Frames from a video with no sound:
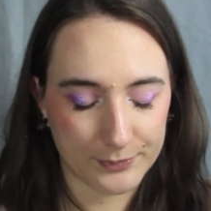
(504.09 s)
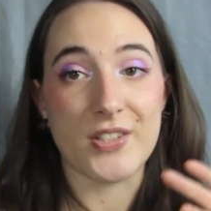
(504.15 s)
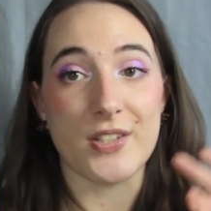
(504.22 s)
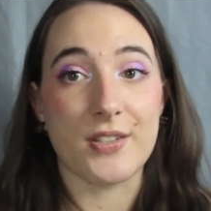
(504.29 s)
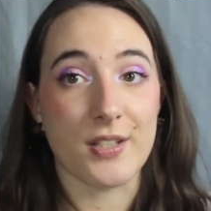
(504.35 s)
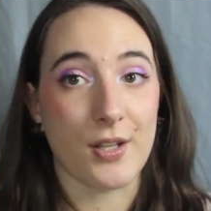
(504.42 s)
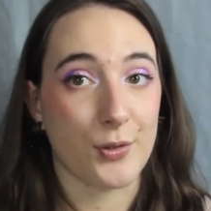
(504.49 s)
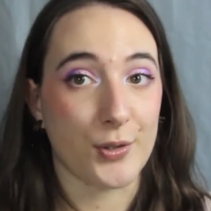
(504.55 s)
This
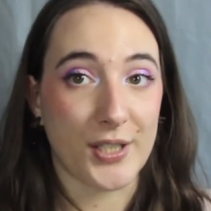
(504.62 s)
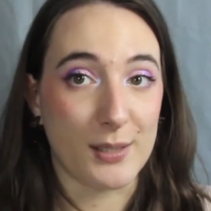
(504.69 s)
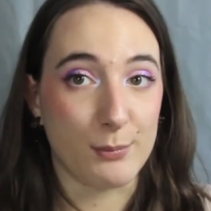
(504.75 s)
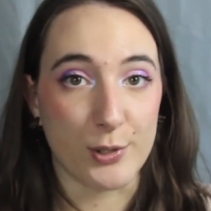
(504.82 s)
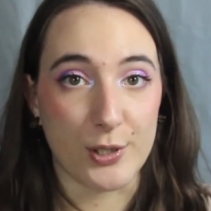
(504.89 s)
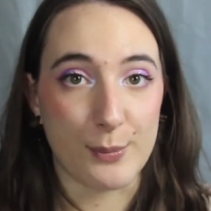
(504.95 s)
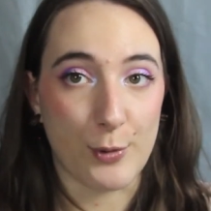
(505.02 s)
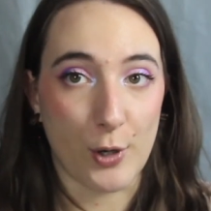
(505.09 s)
is another
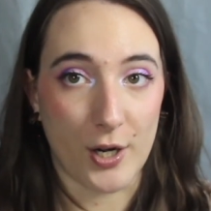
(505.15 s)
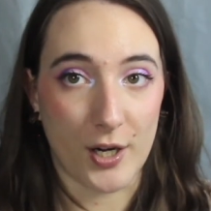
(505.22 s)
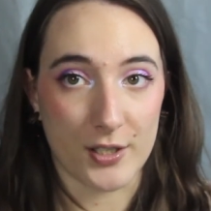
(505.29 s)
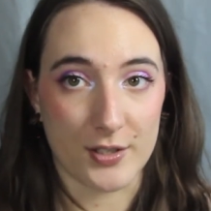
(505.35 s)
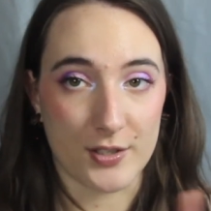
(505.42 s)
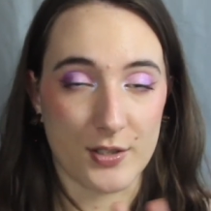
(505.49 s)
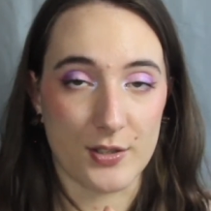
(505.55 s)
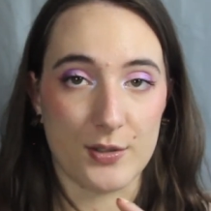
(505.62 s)
K-beauty
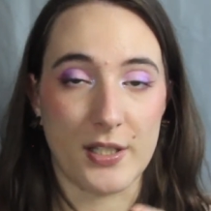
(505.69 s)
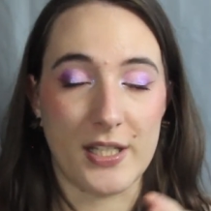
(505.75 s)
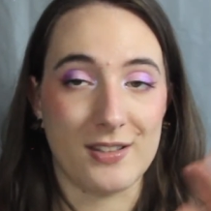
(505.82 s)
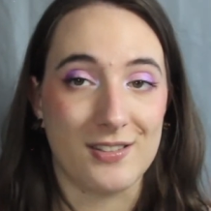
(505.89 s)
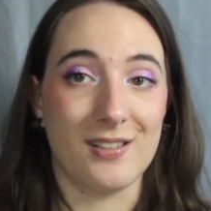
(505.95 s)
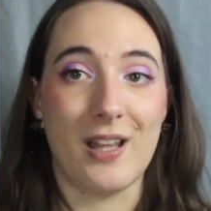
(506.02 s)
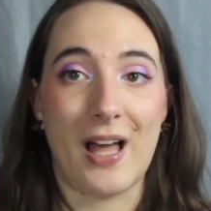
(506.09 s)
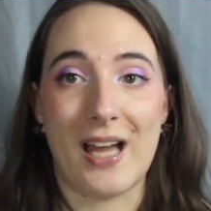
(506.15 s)
product. This is
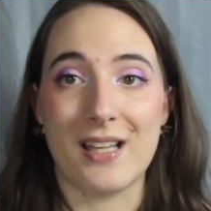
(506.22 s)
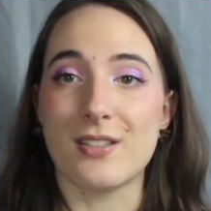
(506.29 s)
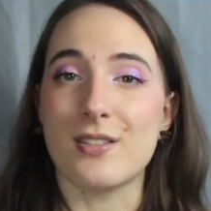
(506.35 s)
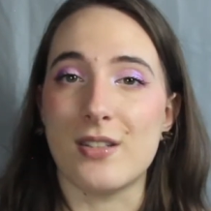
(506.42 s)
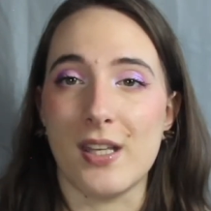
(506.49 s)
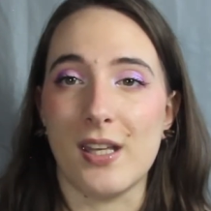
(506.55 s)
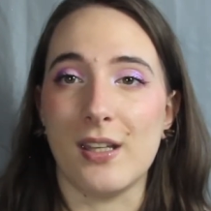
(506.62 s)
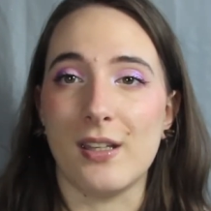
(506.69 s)
like the last
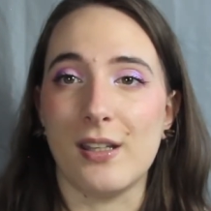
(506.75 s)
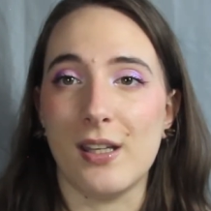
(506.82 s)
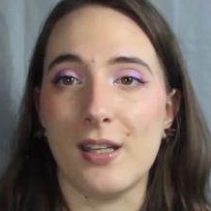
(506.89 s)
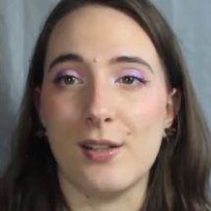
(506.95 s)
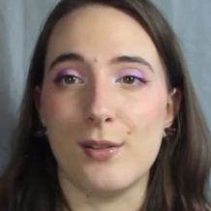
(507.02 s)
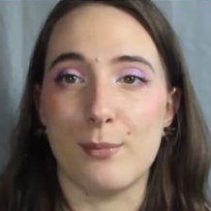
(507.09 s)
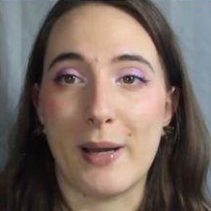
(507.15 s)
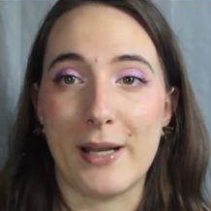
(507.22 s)
thing
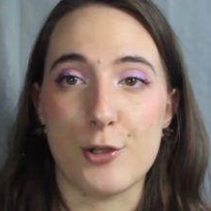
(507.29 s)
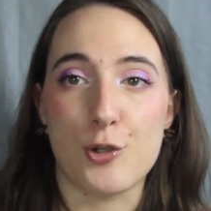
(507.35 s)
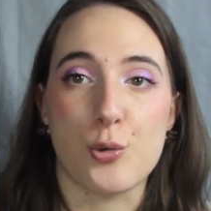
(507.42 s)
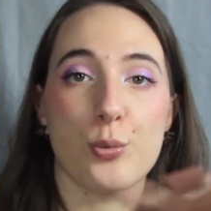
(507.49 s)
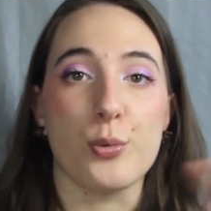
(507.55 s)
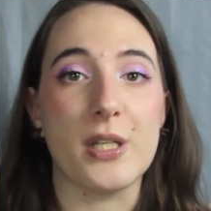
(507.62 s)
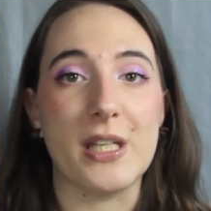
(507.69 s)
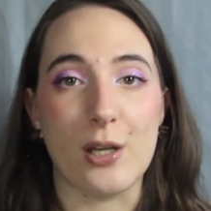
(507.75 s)
in my
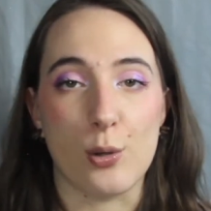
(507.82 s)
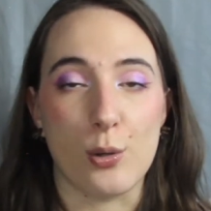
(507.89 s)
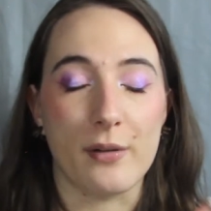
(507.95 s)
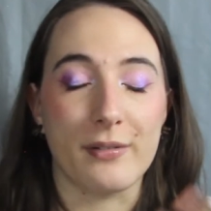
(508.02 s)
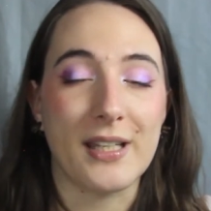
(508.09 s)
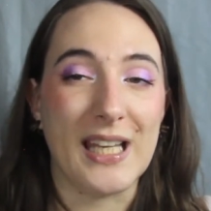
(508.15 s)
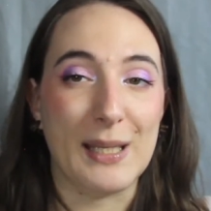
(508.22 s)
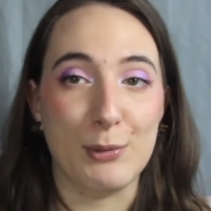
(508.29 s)
trio
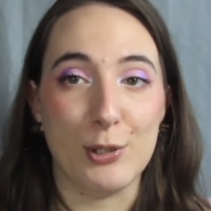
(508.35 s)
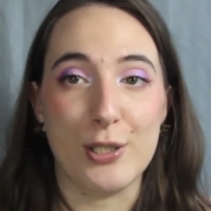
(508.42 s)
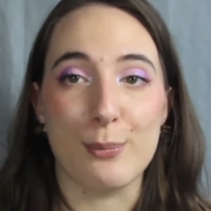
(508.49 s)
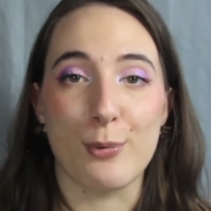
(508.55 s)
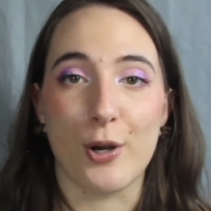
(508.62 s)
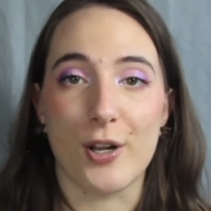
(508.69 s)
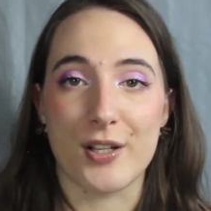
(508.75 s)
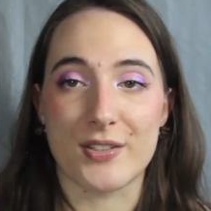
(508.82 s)
of K-beauty
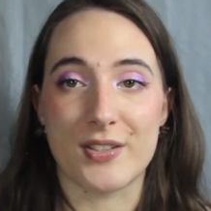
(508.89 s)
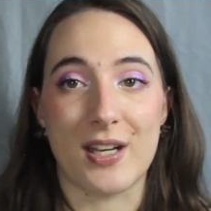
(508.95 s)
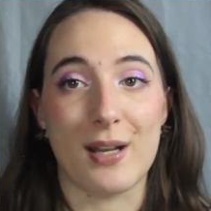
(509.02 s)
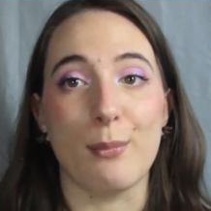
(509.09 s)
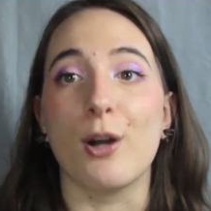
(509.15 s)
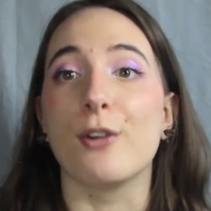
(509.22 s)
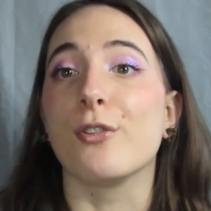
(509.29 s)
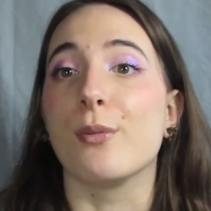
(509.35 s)
products that I
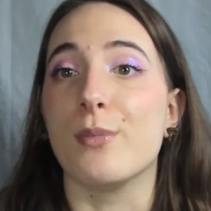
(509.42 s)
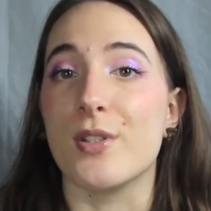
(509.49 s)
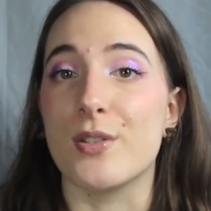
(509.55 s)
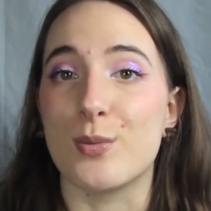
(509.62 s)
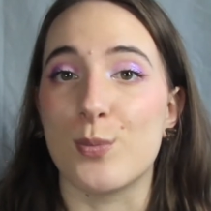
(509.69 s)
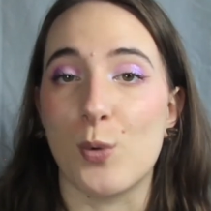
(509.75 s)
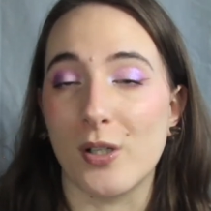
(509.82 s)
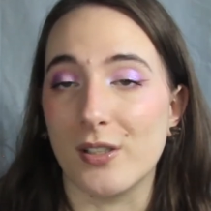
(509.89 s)
bought from
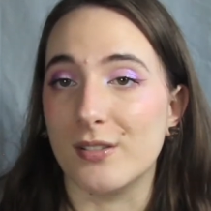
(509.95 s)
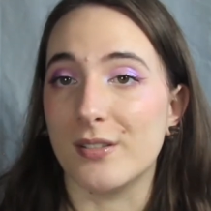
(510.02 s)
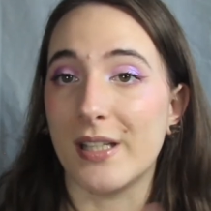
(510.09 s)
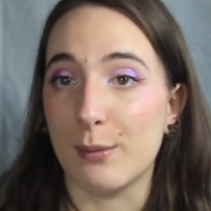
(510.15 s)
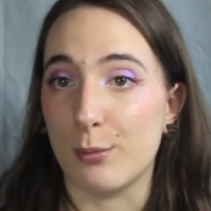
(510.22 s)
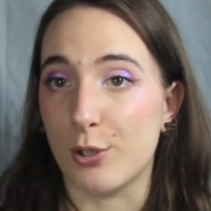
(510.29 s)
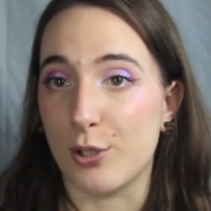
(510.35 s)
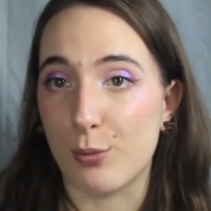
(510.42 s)
this one
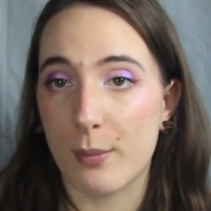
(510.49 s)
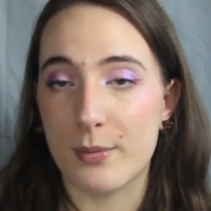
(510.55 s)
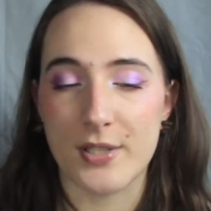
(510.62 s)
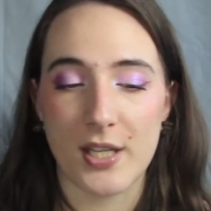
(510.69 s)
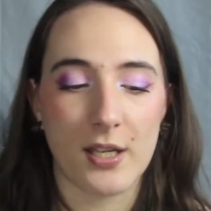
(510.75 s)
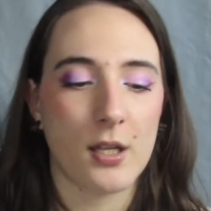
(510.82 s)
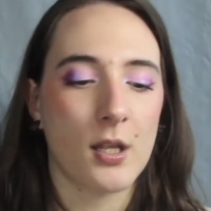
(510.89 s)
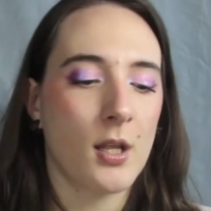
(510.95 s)
K-beauty
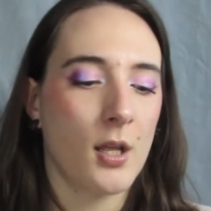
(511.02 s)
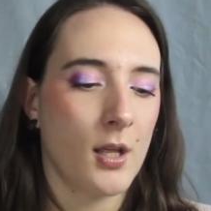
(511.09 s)
website.